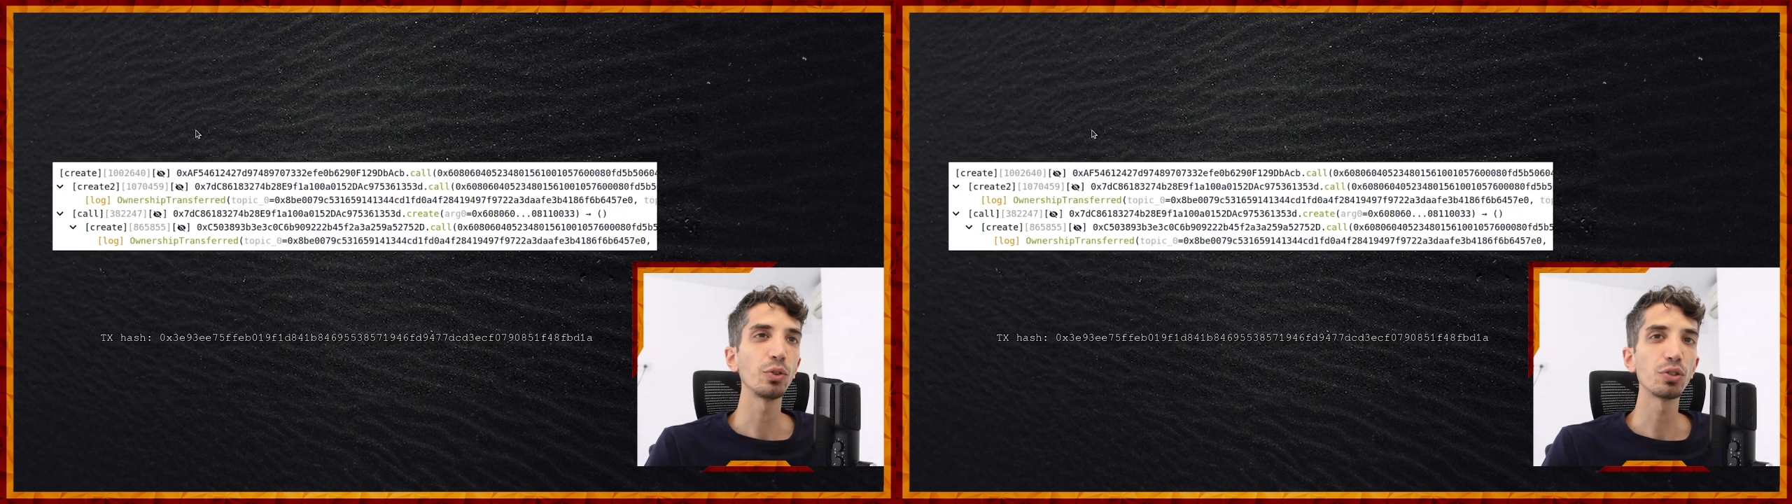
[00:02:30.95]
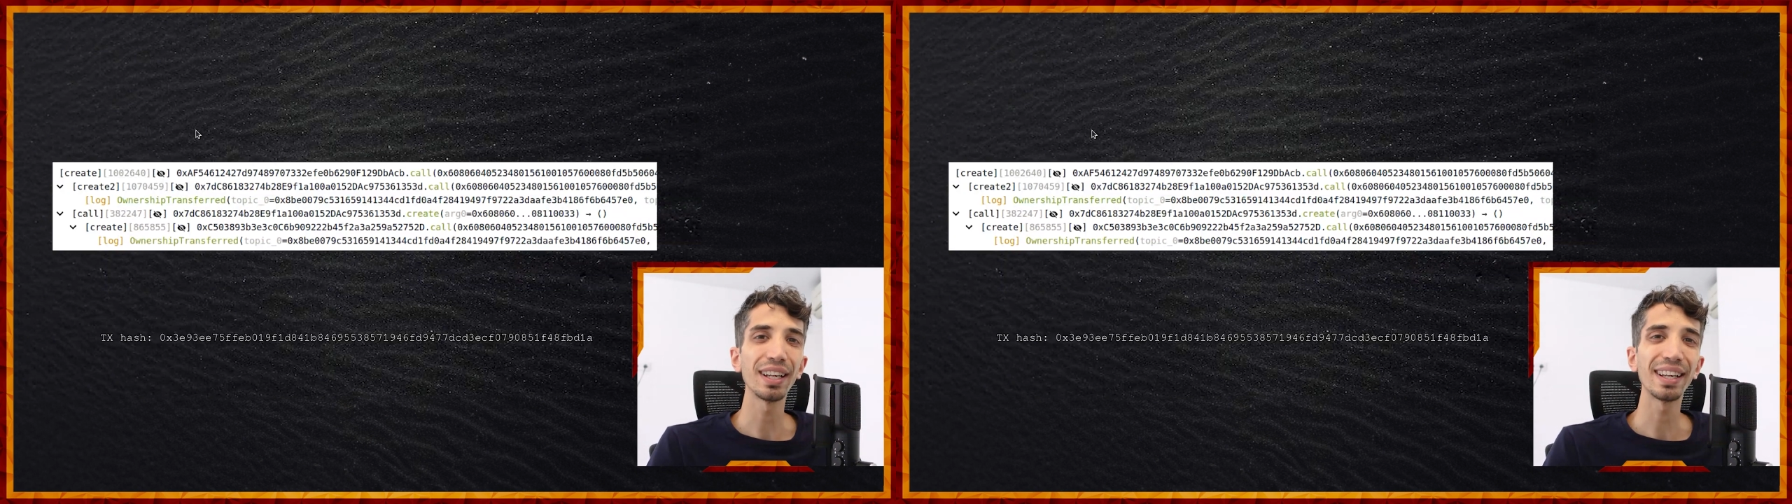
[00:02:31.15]

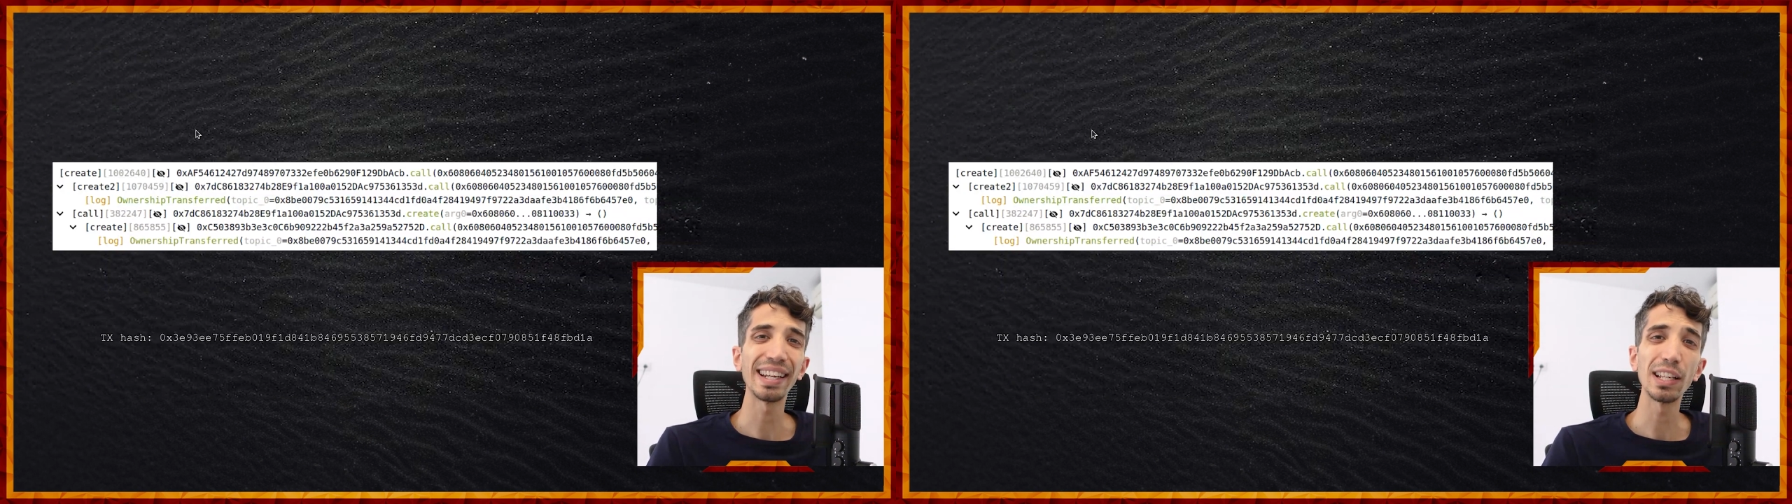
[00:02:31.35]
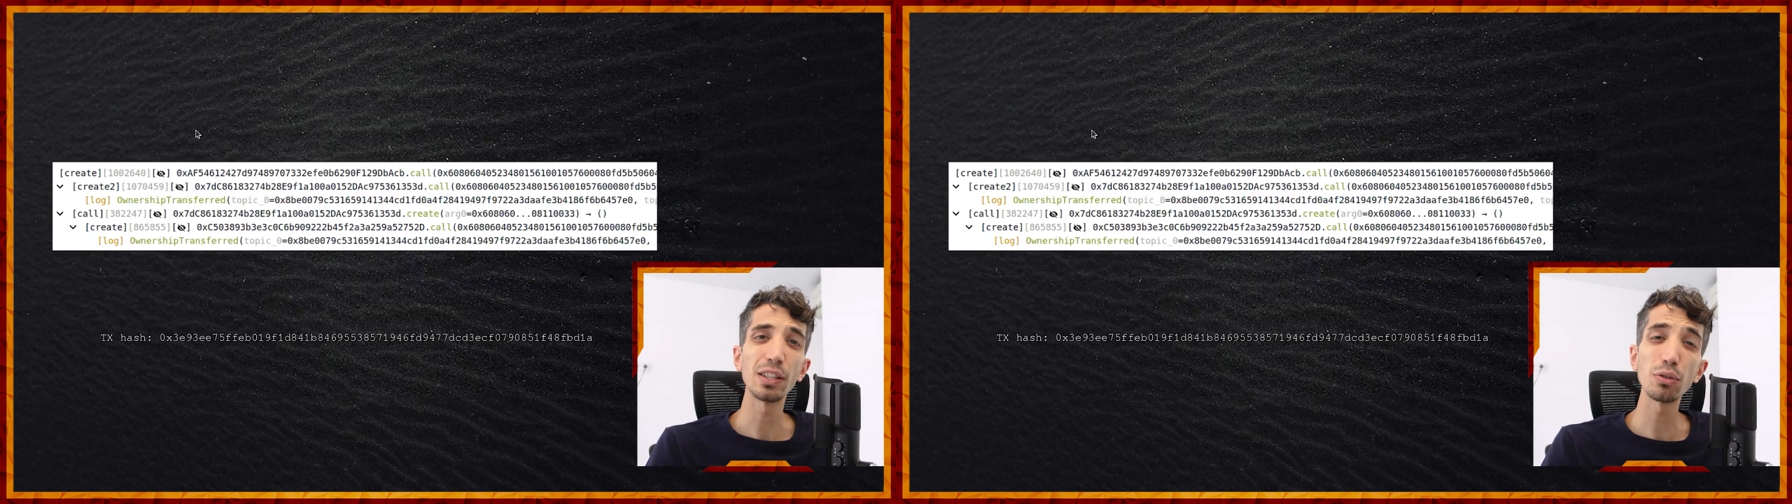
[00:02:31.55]
using
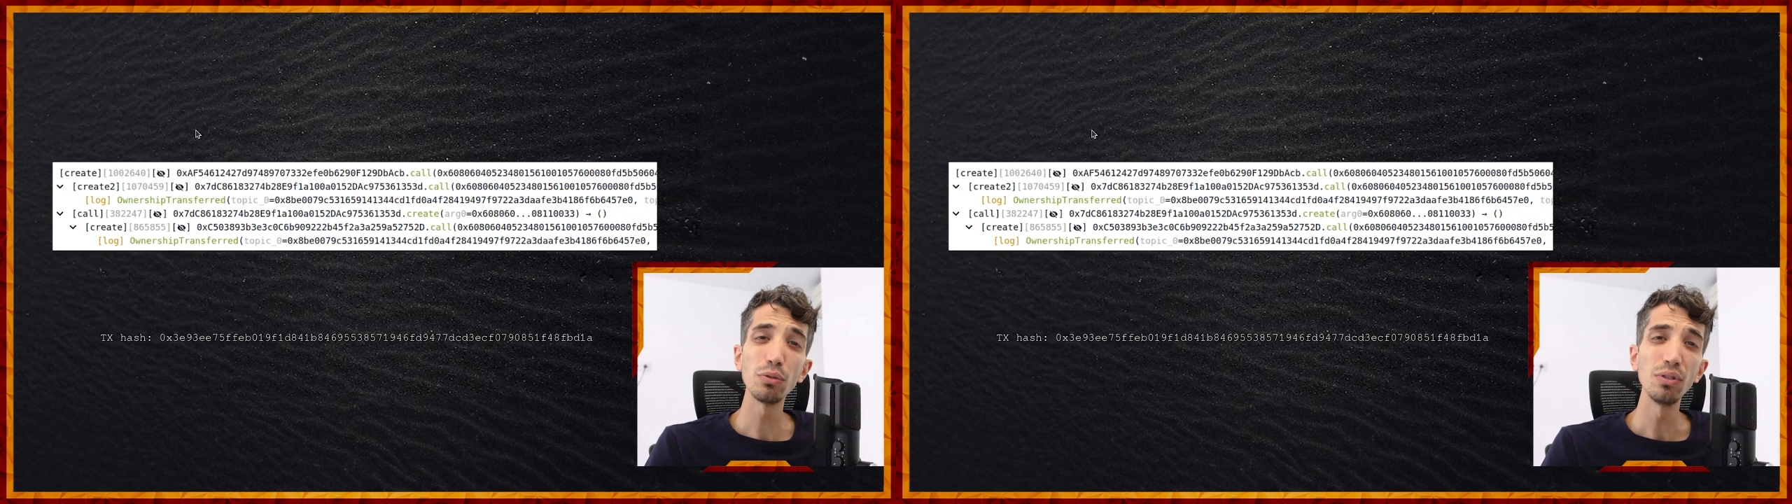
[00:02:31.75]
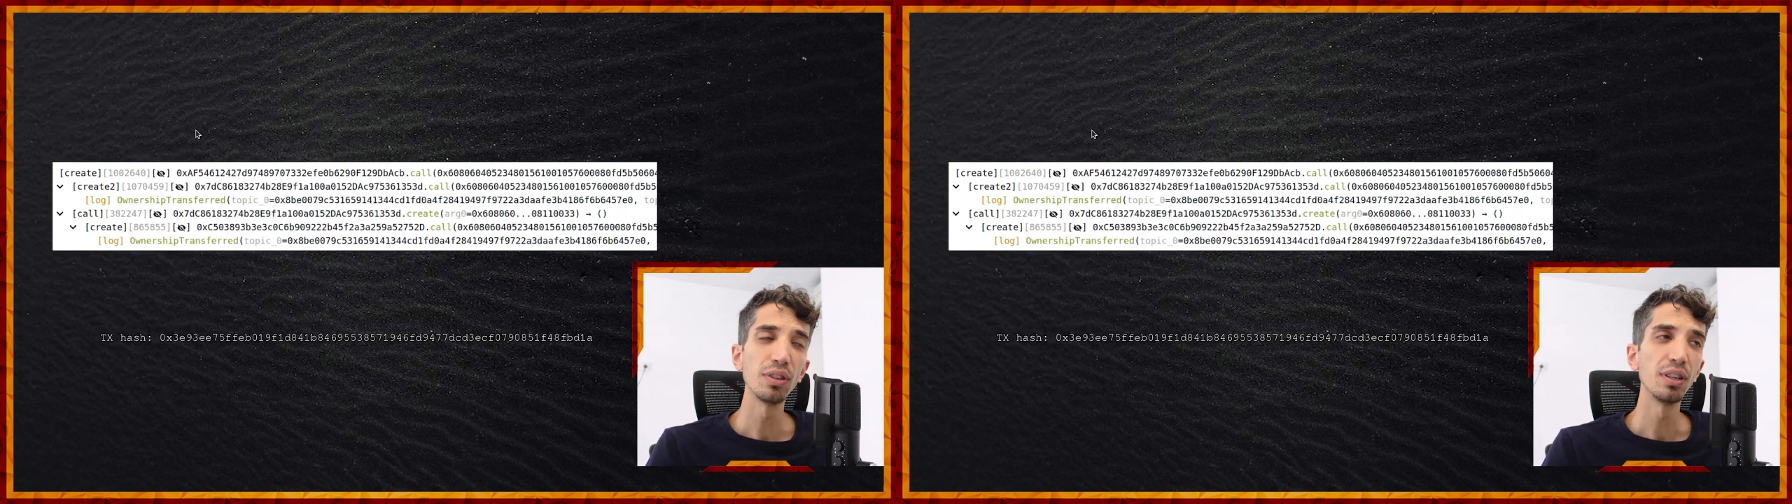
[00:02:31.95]
create to,